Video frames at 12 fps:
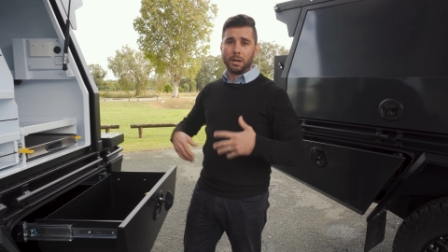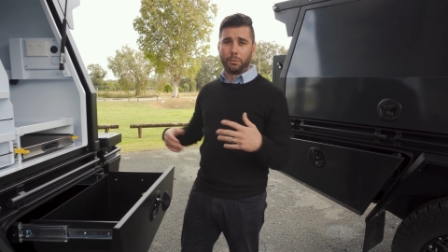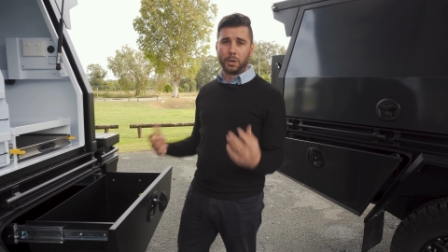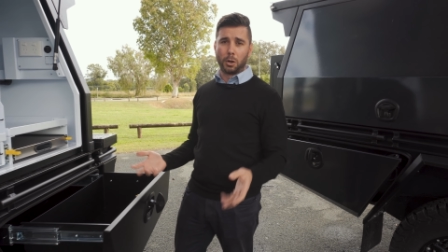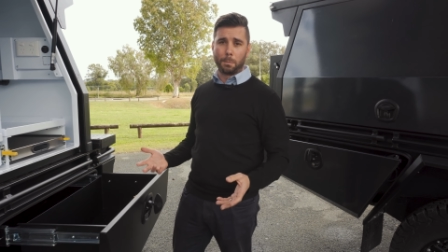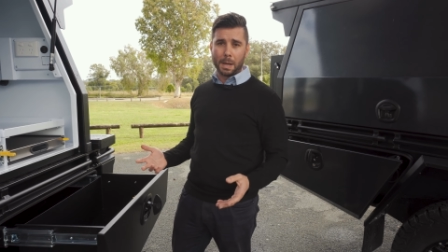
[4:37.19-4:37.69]
If
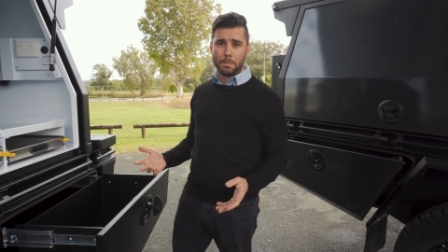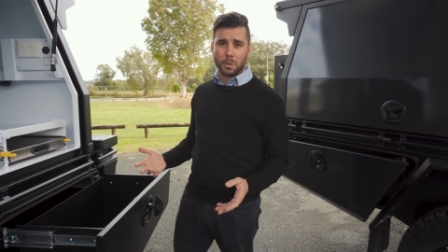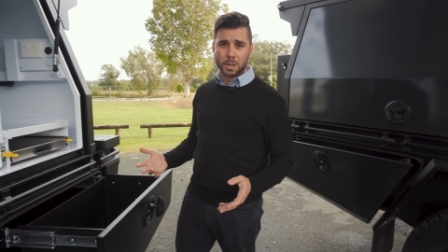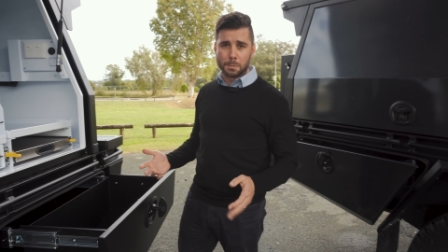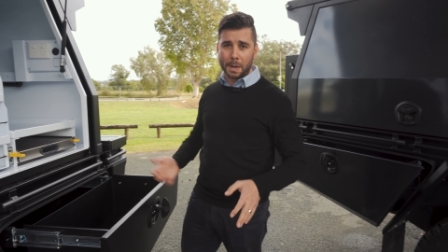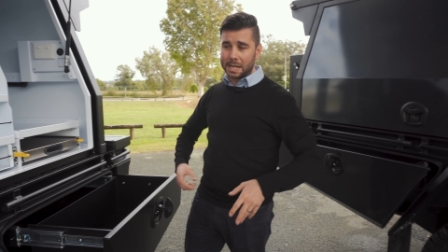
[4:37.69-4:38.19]
we've got a bit
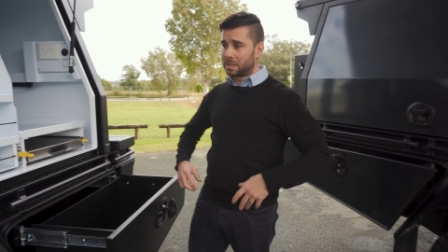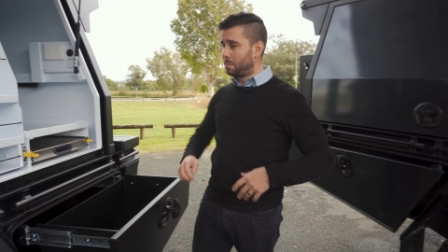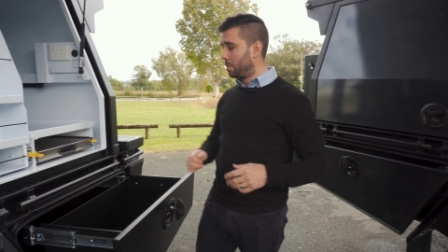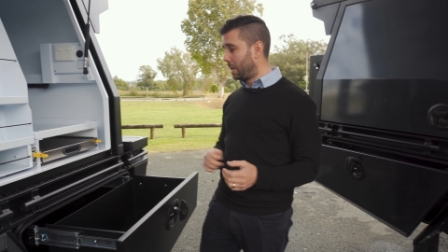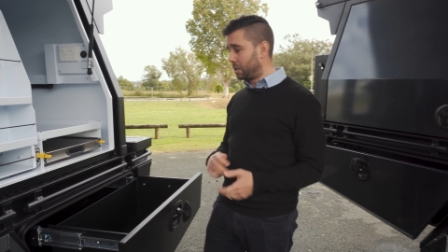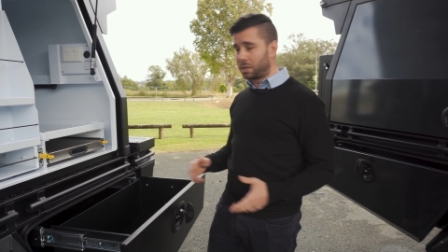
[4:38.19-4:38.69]
more space,
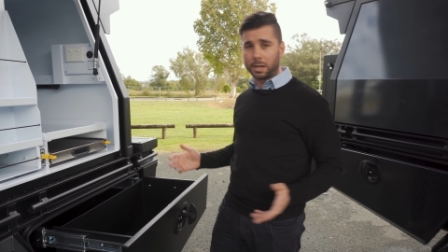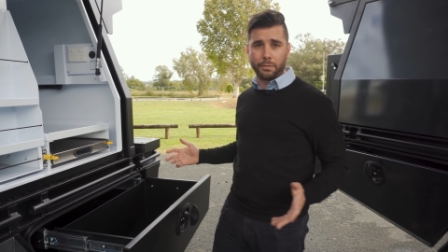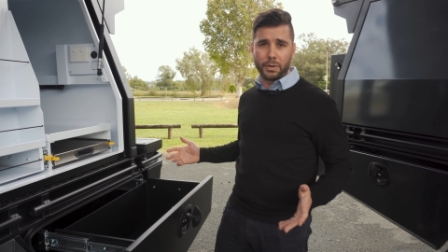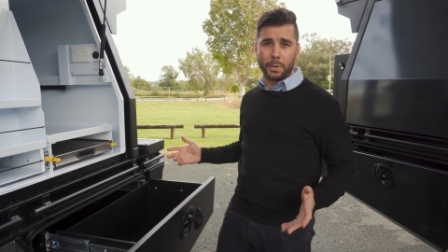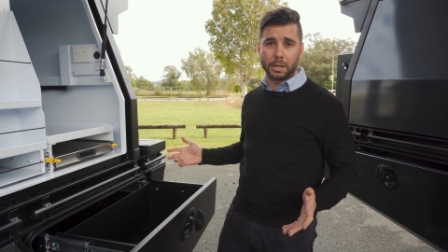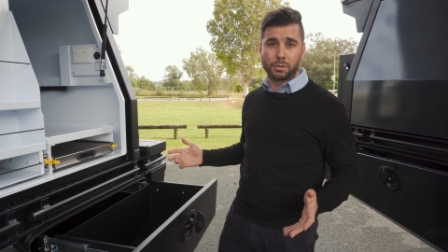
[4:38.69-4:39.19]
then we might chuck a
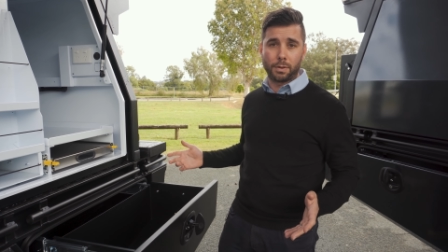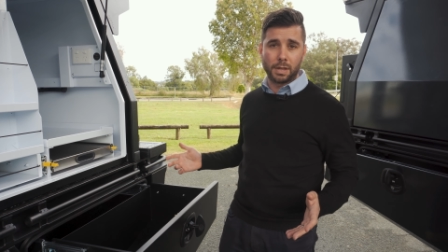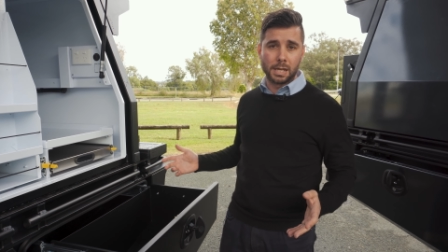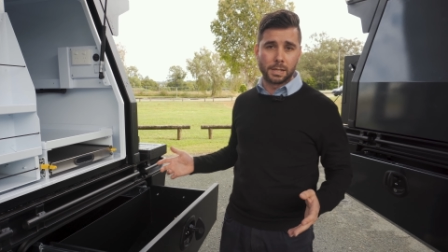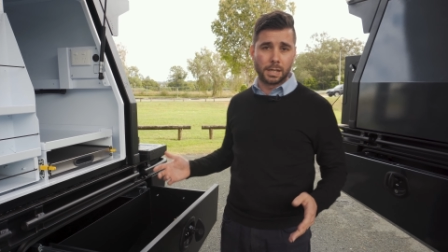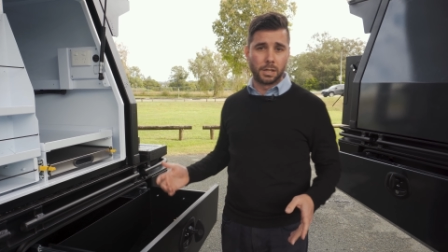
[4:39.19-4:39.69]
few extra
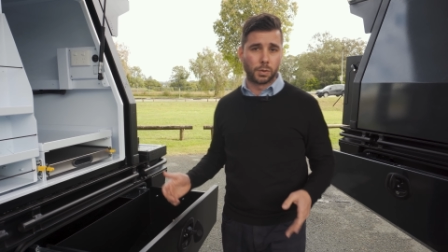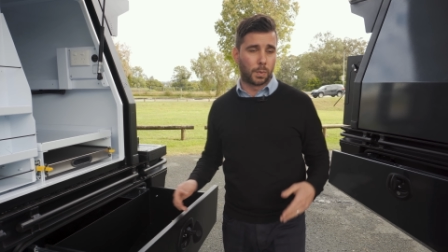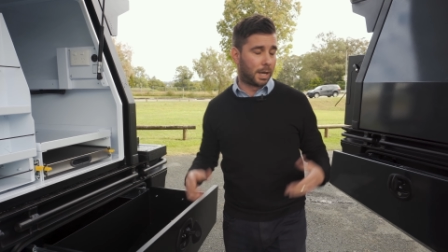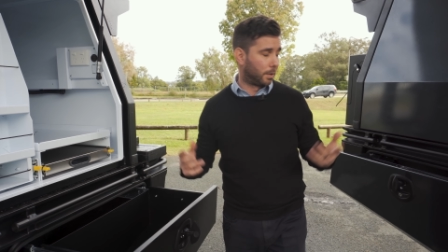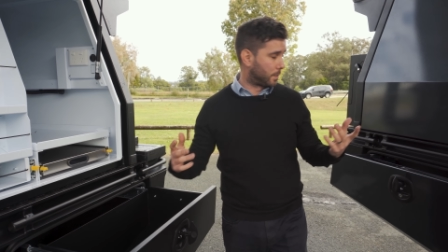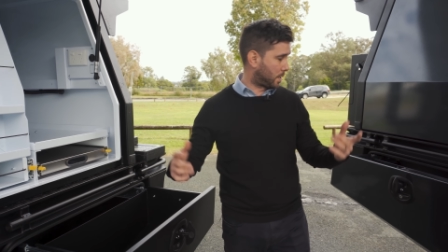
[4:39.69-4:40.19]
things in as well.